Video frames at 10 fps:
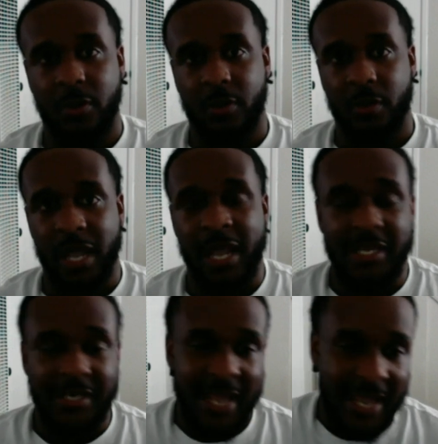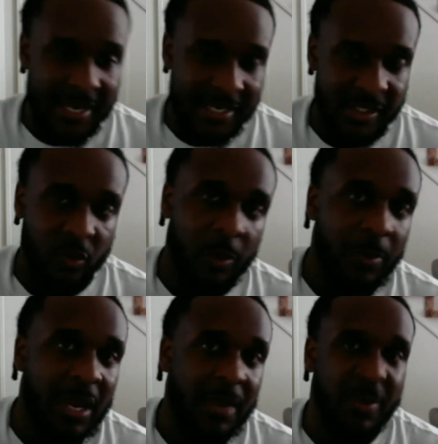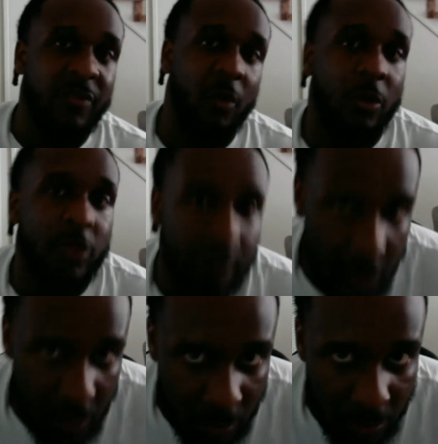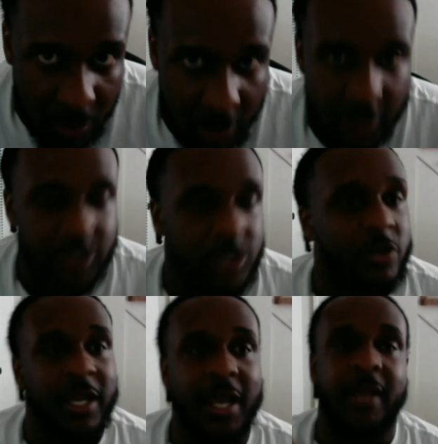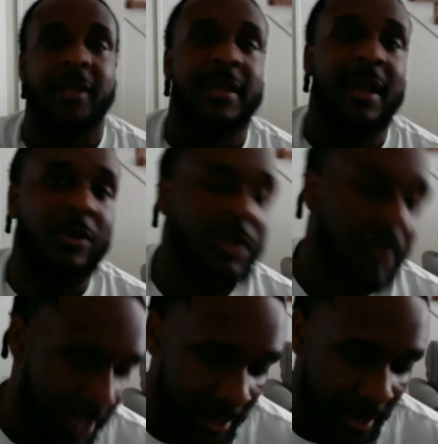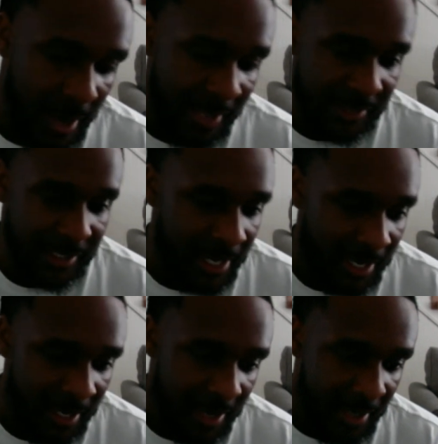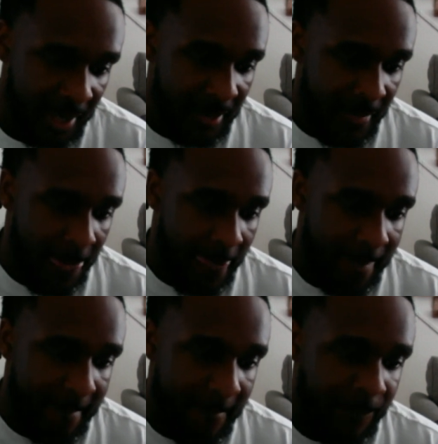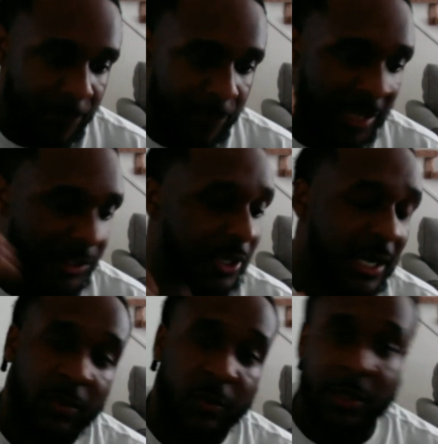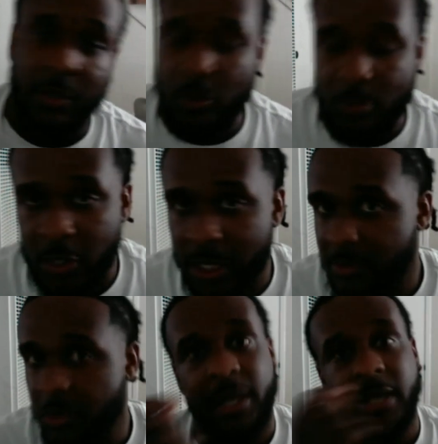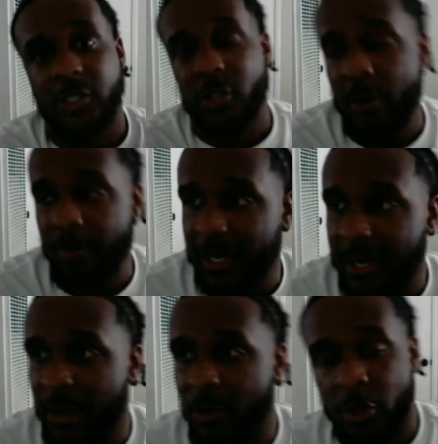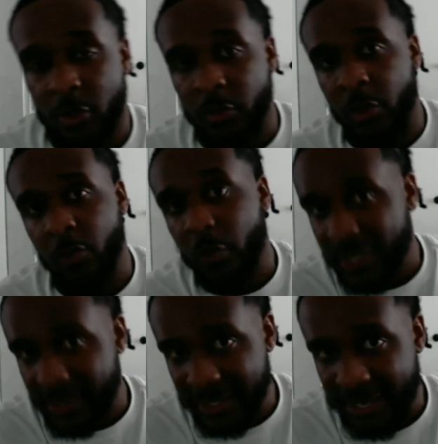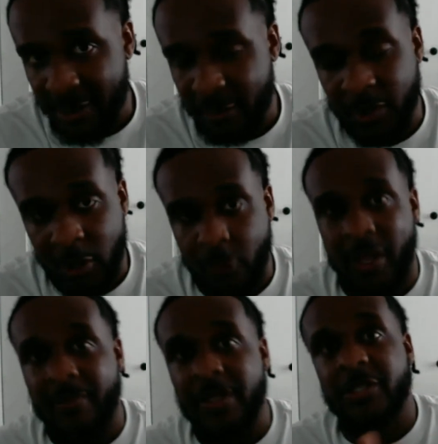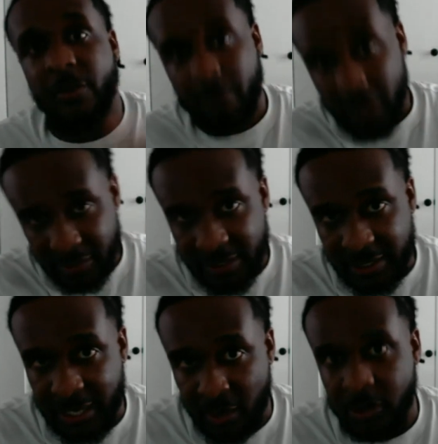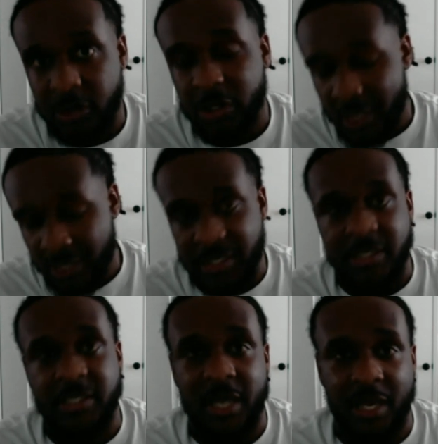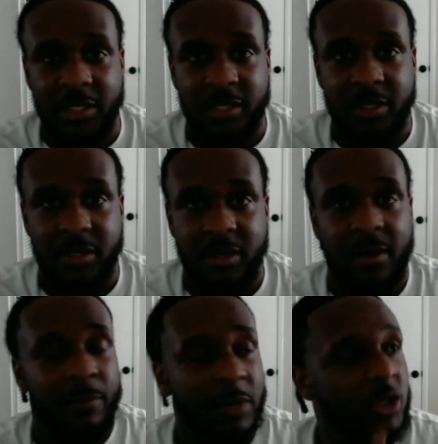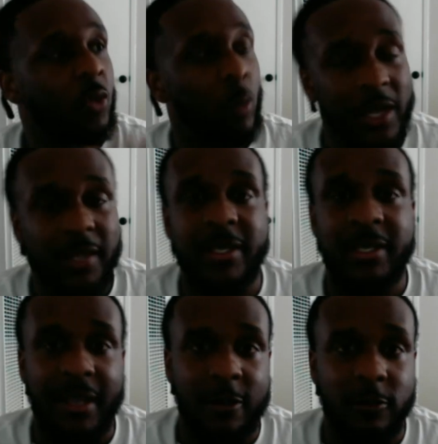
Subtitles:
And days were made before the moon. So you can't calculate and say that you got to, when a new moon comes, oh, I got to start my count, your weekly count. No, that means your monthly count is changed. But your weekly count